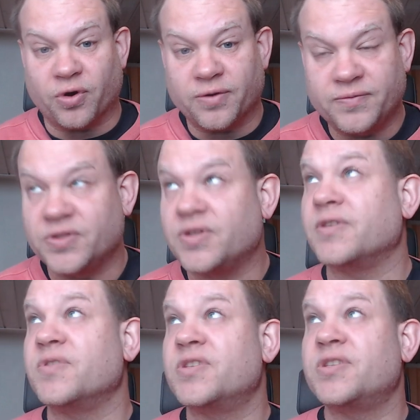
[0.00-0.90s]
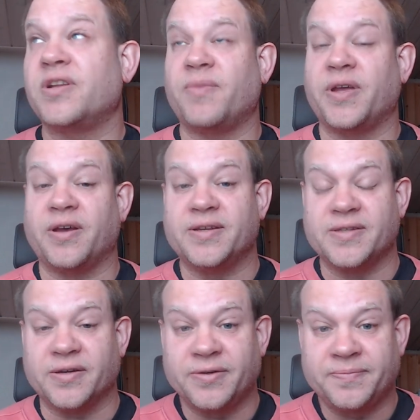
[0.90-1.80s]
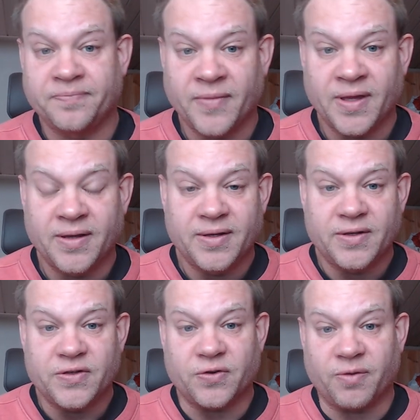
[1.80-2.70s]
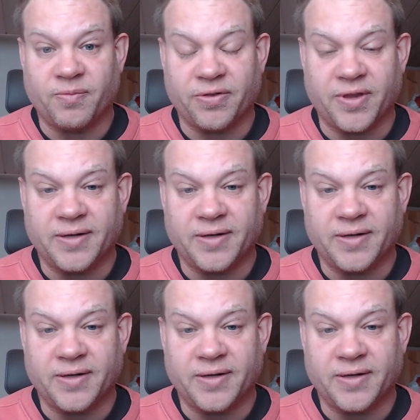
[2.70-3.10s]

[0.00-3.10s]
Just got some sun in my eyes there. Sorry about that.